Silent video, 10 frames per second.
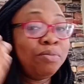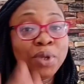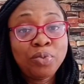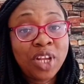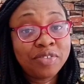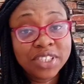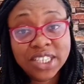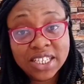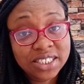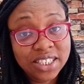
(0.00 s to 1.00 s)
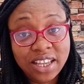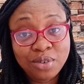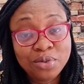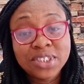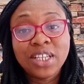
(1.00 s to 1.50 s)
people advertising their
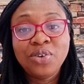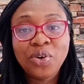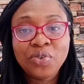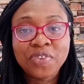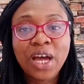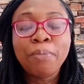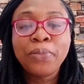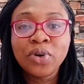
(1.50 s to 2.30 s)
goods and all of that.